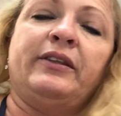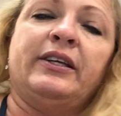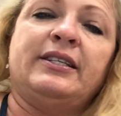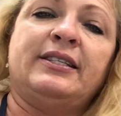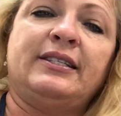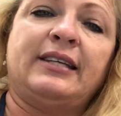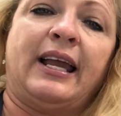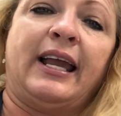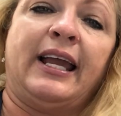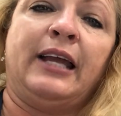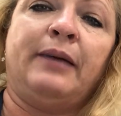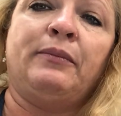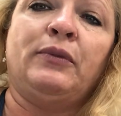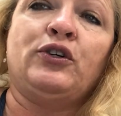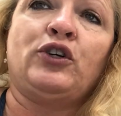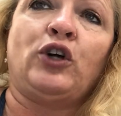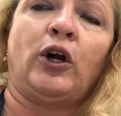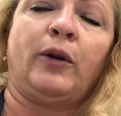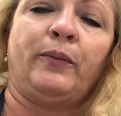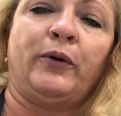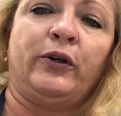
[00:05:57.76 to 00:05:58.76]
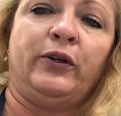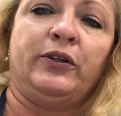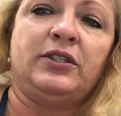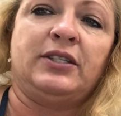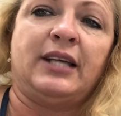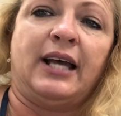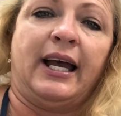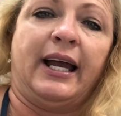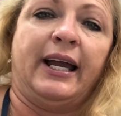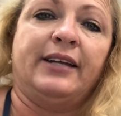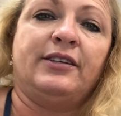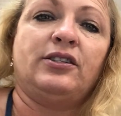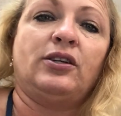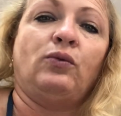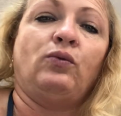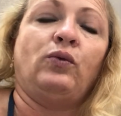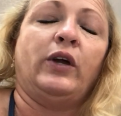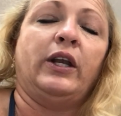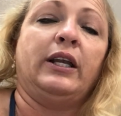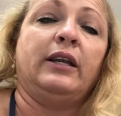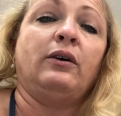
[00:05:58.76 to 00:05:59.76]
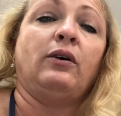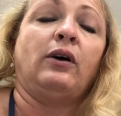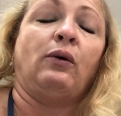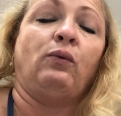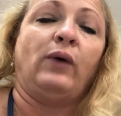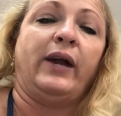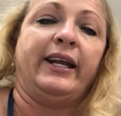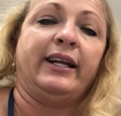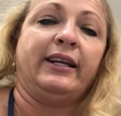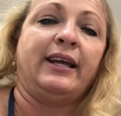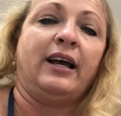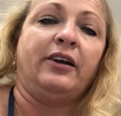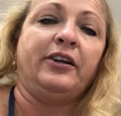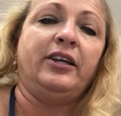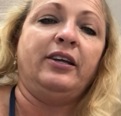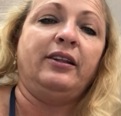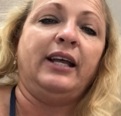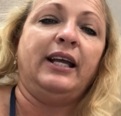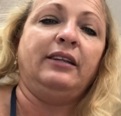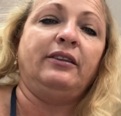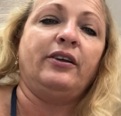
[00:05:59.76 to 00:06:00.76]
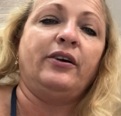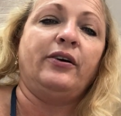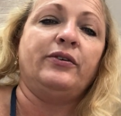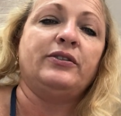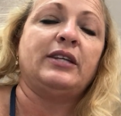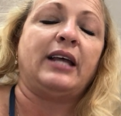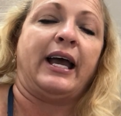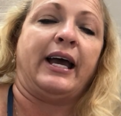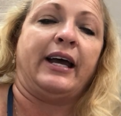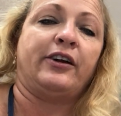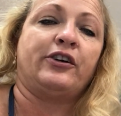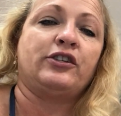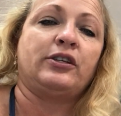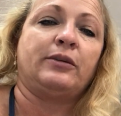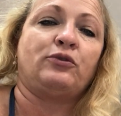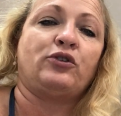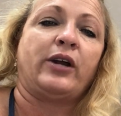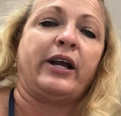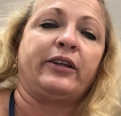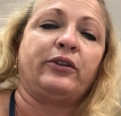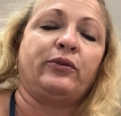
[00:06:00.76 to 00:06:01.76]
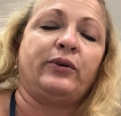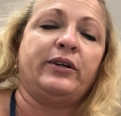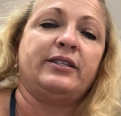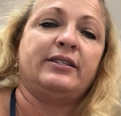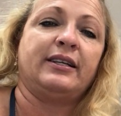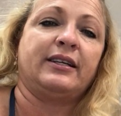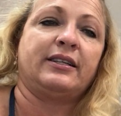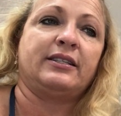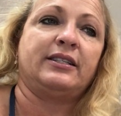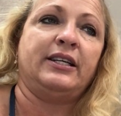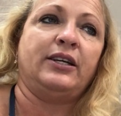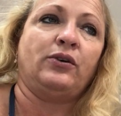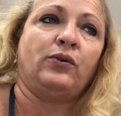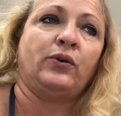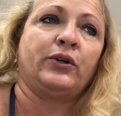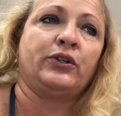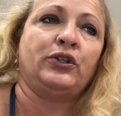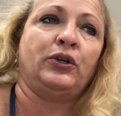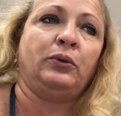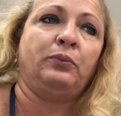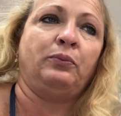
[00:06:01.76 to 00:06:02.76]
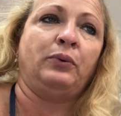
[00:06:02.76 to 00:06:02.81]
the same terminal side. So when a way to calculate those, add or subtract 360 or 2